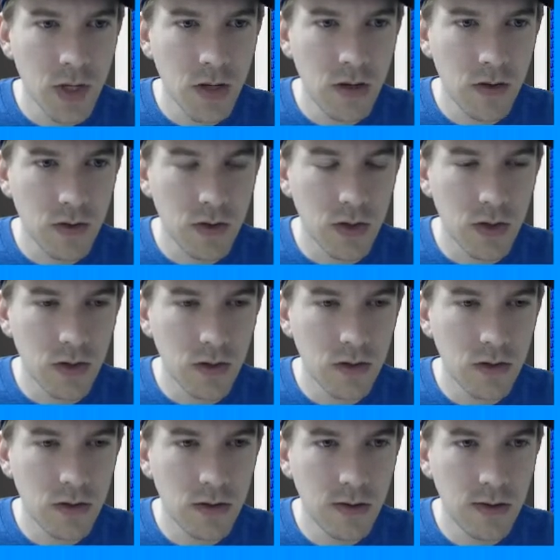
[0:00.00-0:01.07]
Okay,
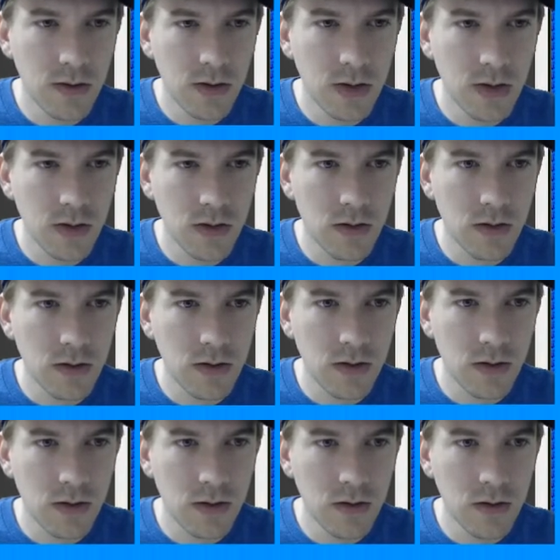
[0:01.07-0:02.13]
that
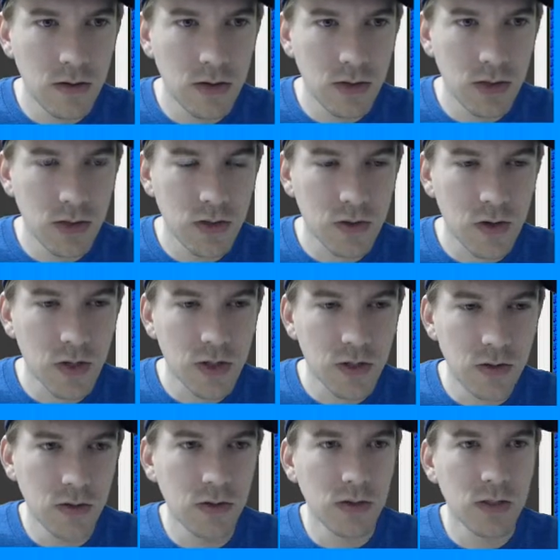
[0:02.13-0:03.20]

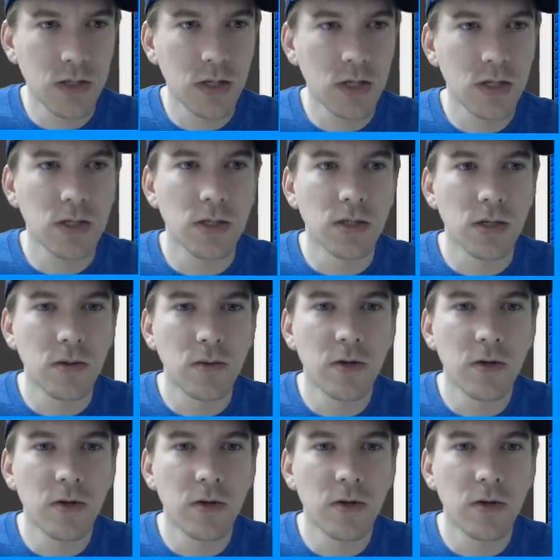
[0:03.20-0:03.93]
stretched all the sizes.